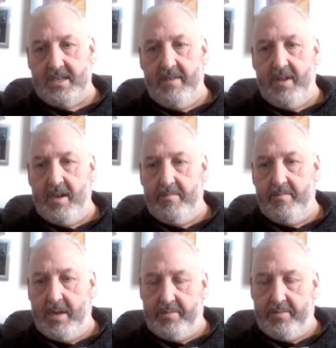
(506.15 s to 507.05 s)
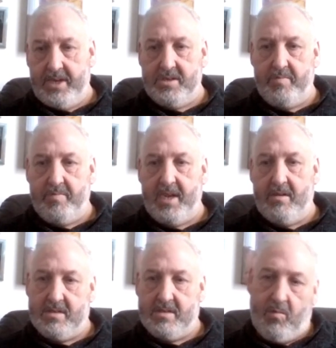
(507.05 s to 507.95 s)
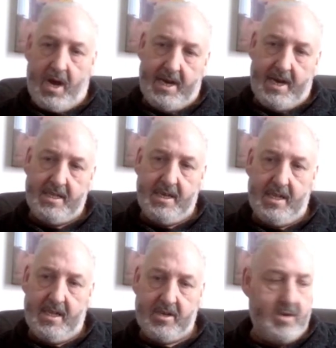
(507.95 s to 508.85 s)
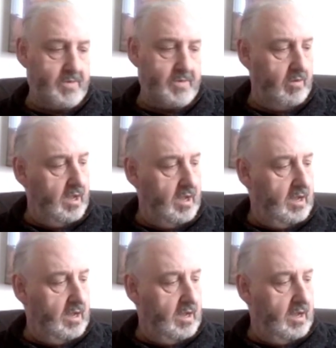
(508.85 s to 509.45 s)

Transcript: heavily in precious metals and why I deal in crypto.